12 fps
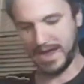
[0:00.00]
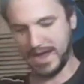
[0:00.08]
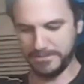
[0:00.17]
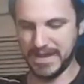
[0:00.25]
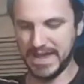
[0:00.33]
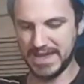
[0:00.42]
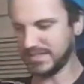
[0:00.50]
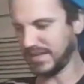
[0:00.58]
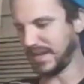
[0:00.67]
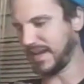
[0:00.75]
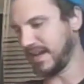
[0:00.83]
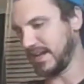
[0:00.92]
how fast
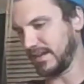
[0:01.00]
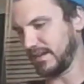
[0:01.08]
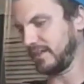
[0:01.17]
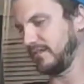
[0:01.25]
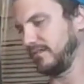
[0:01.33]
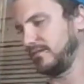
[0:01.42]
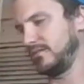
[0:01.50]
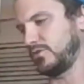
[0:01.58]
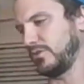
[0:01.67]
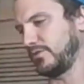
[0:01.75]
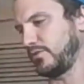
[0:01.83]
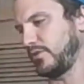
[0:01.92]
I
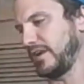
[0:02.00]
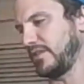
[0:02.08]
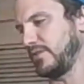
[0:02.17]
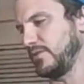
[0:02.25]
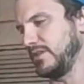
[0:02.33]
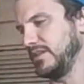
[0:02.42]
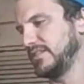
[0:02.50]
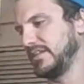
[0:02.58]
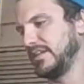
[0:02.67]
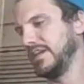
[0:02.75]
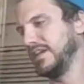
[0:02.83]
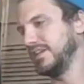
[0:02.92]
sort of crank through these.